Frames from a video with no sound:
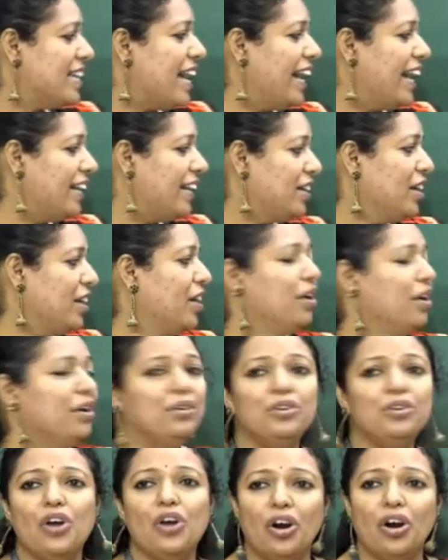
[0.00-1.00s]
and
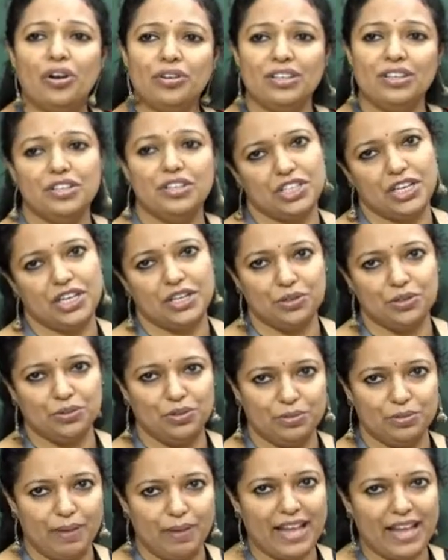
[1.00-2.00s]

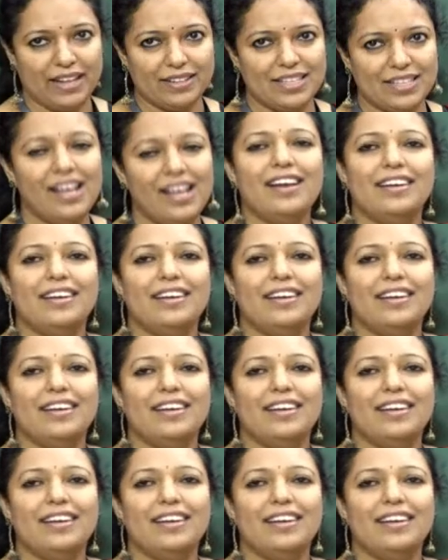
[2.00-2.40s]
non-scheduled banks.